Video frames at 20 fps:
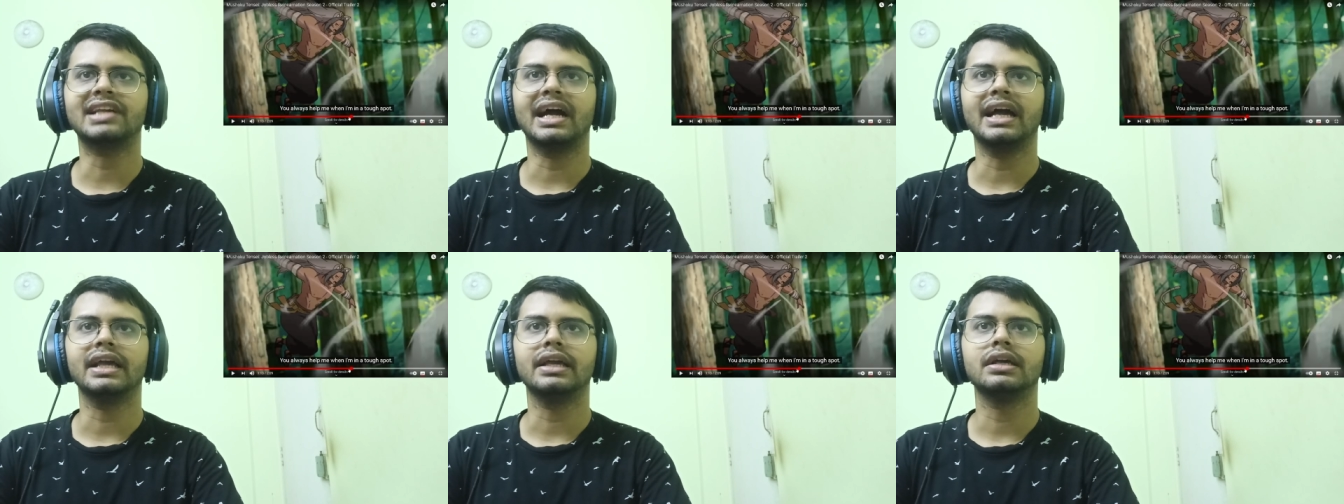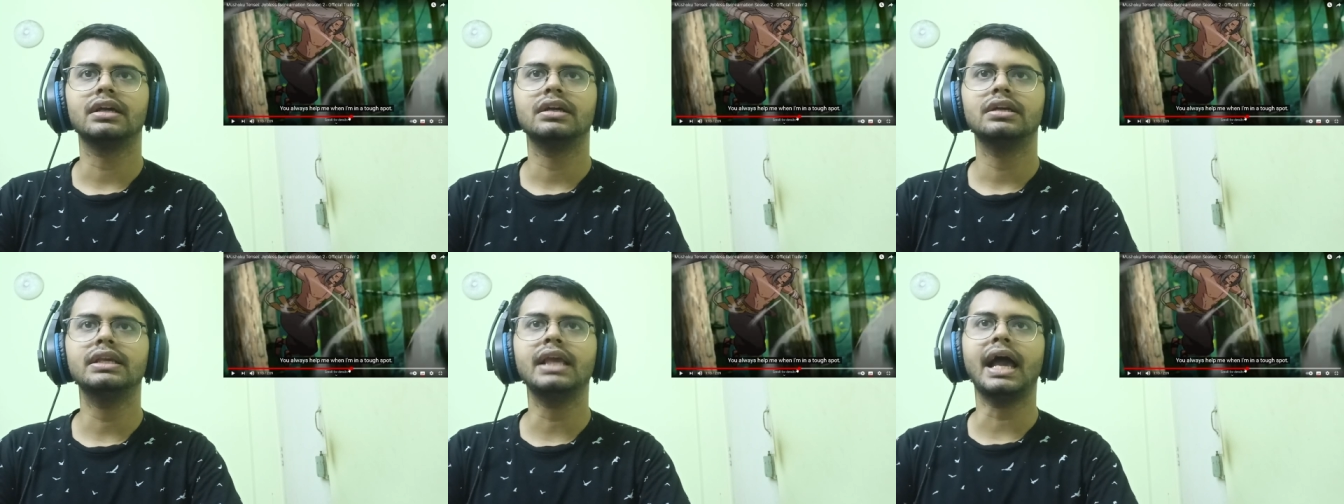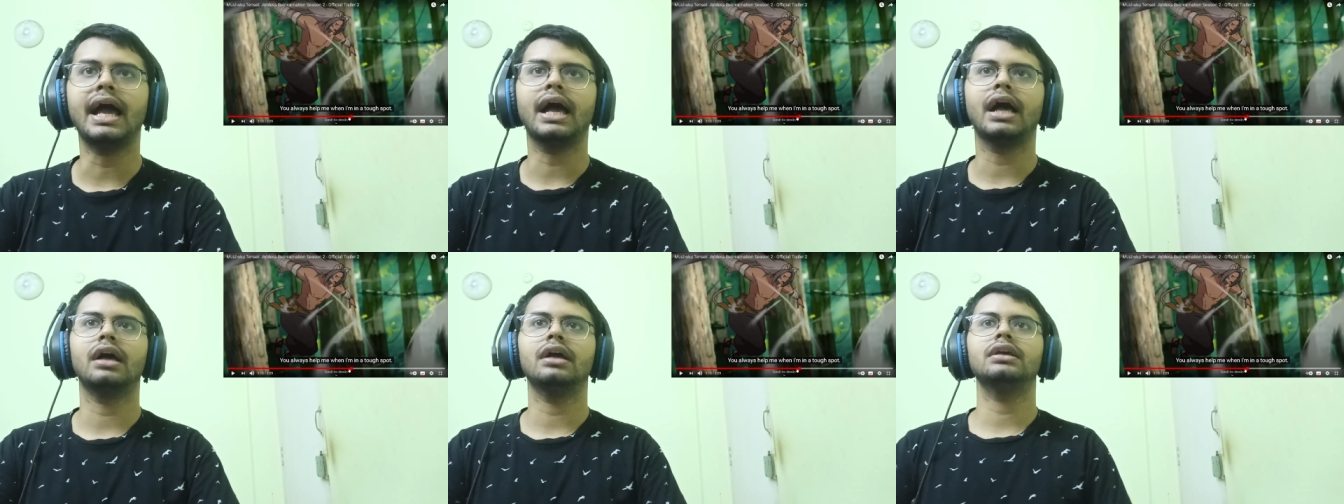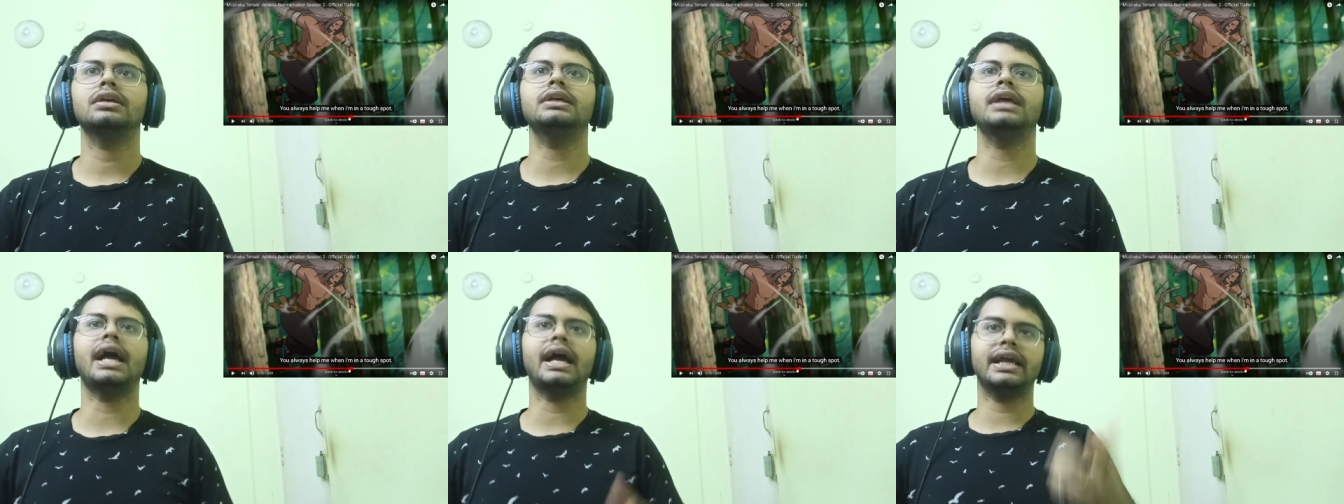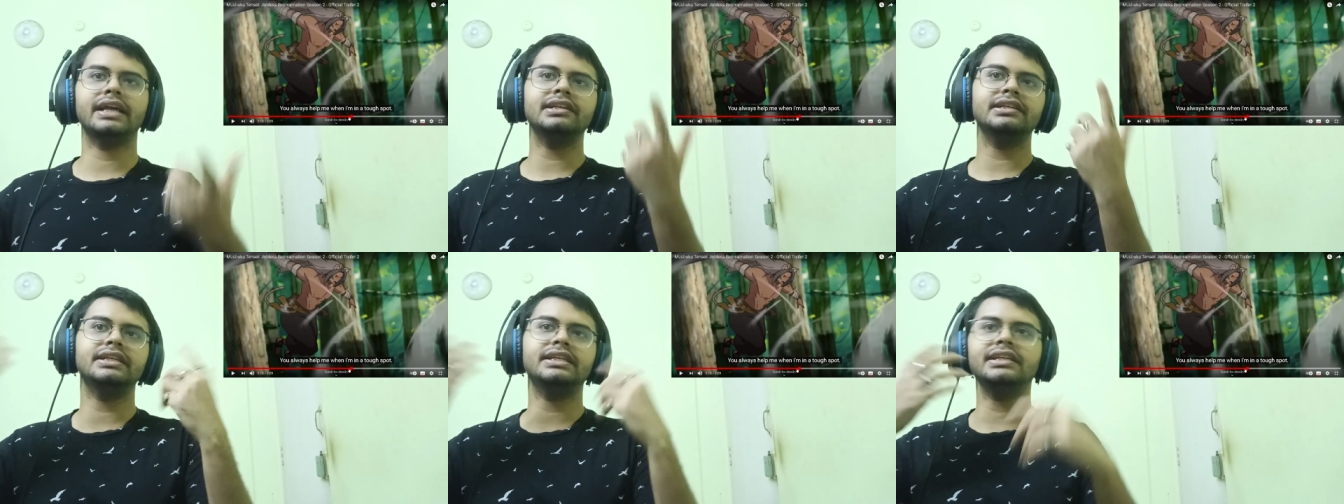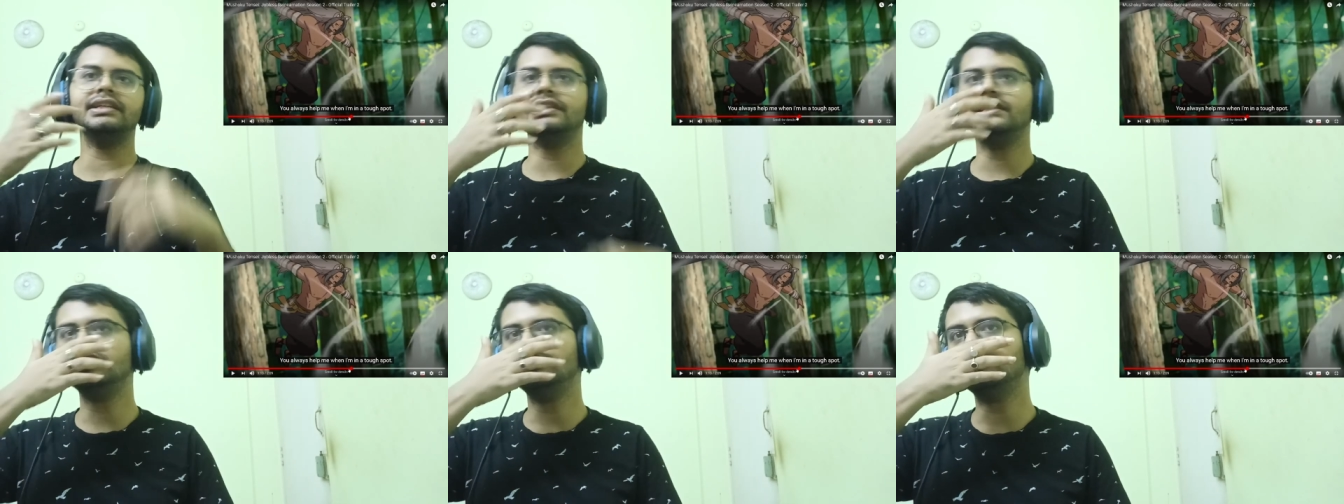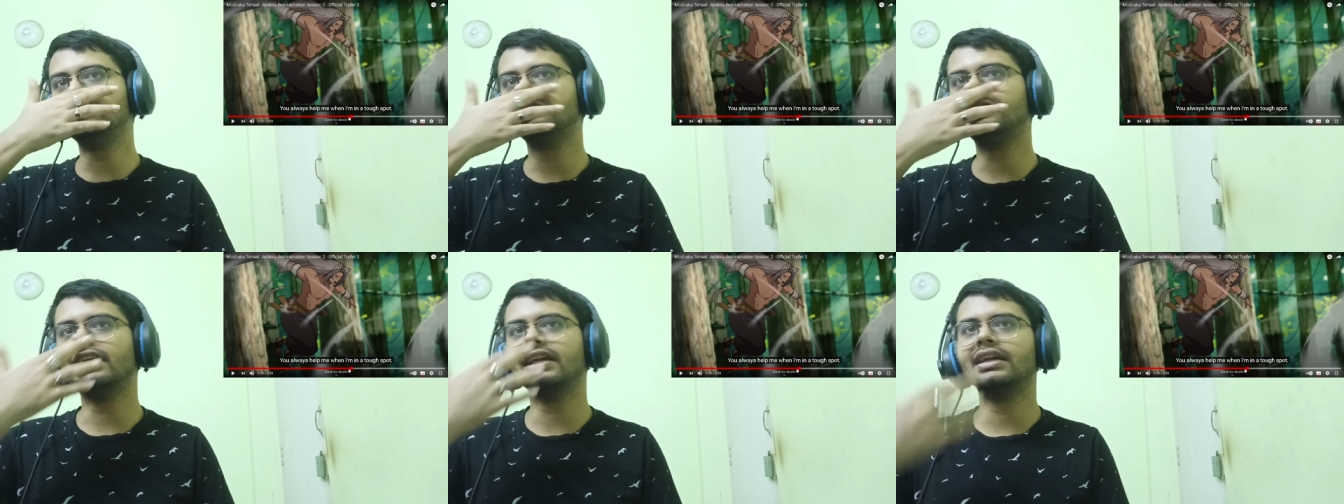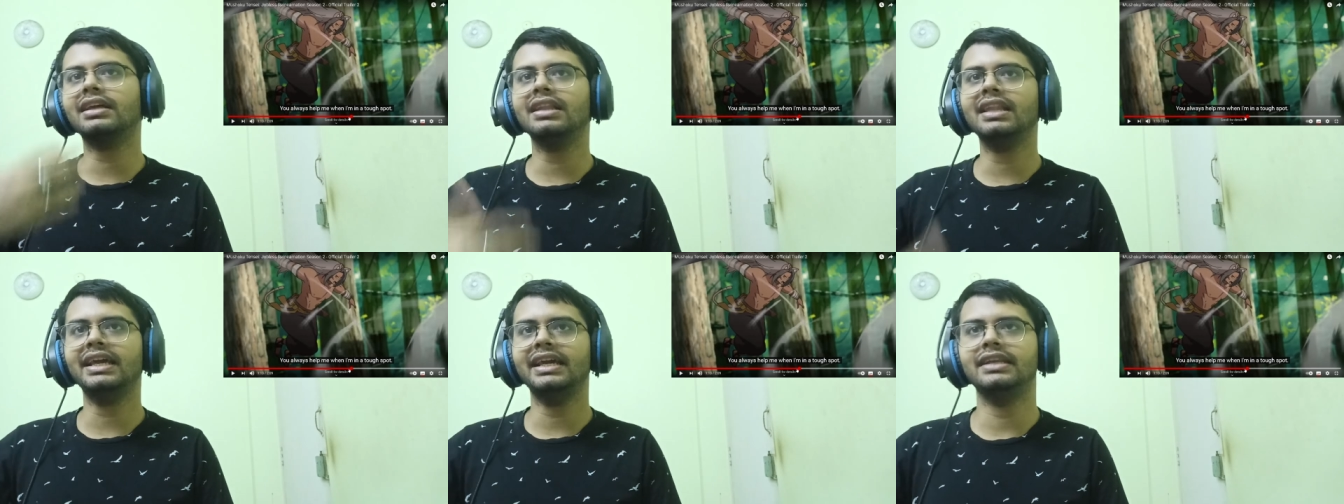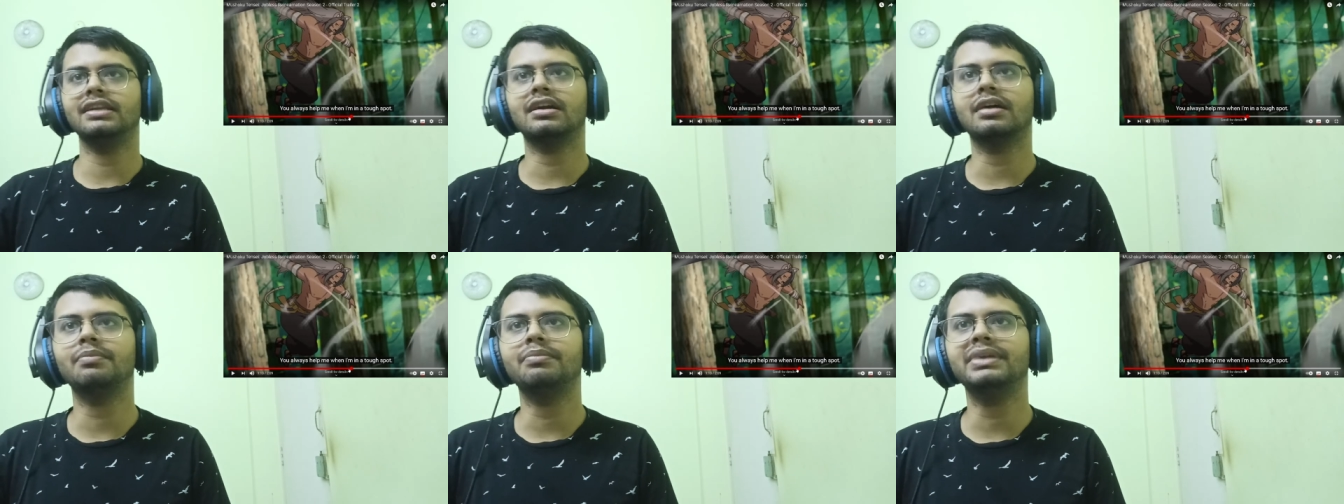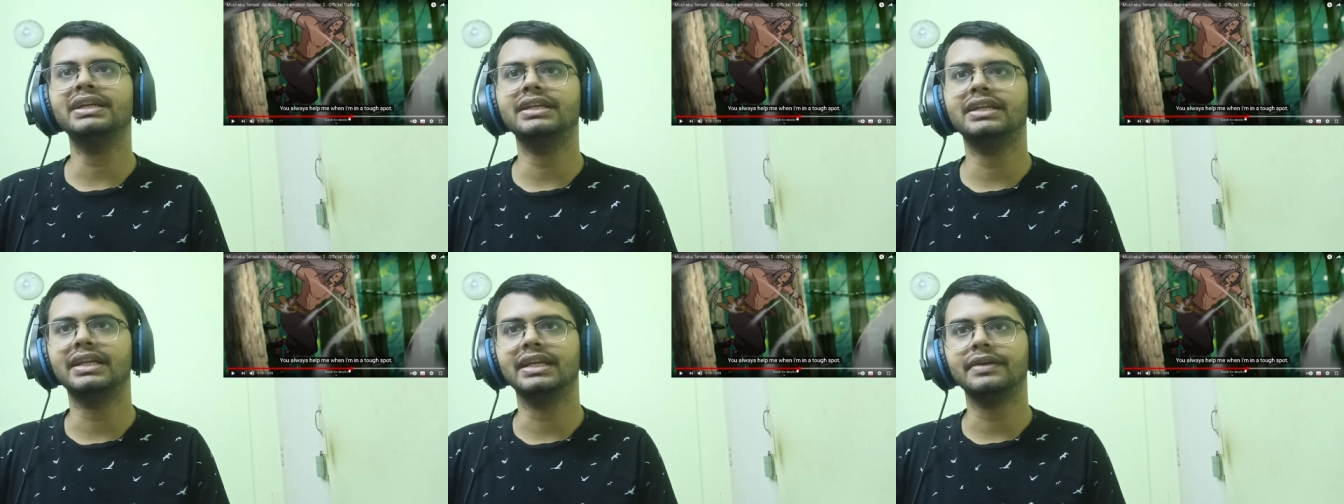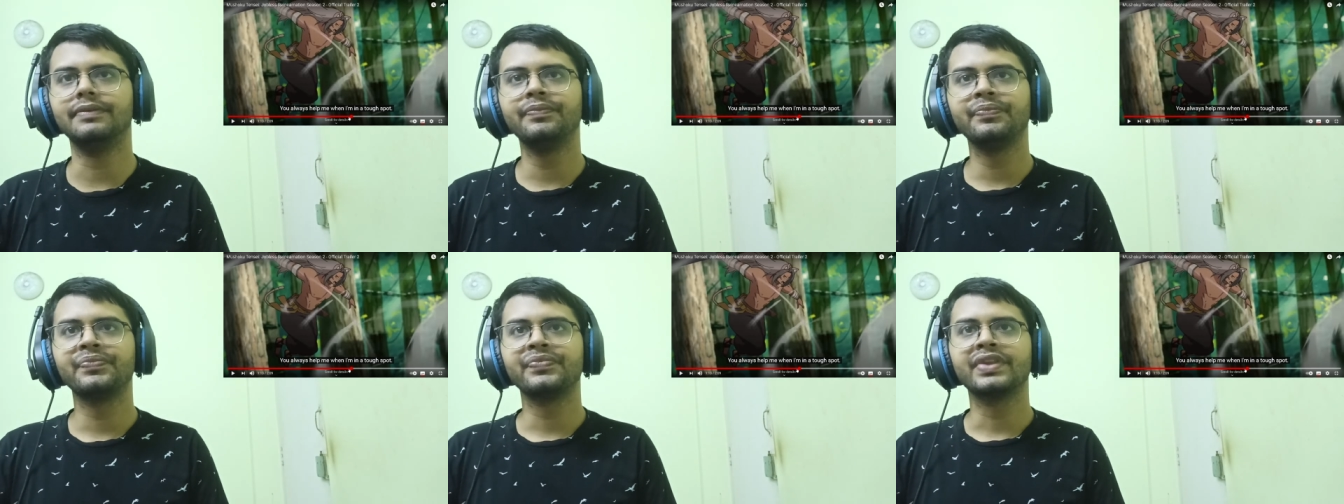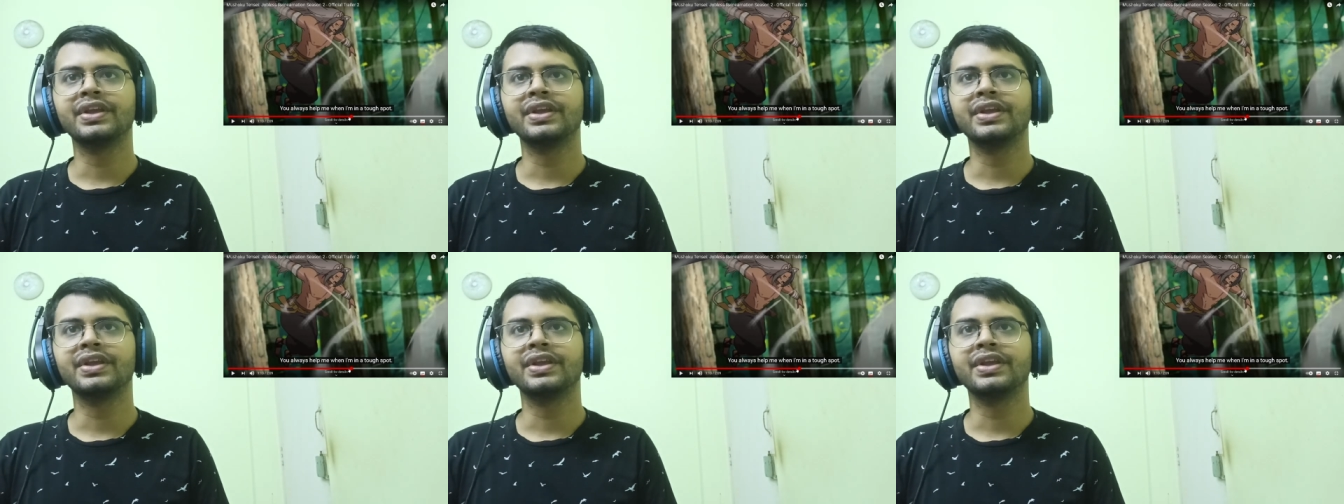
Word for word: This guy, yeah, yeah, he he looks like Ghislaine completely.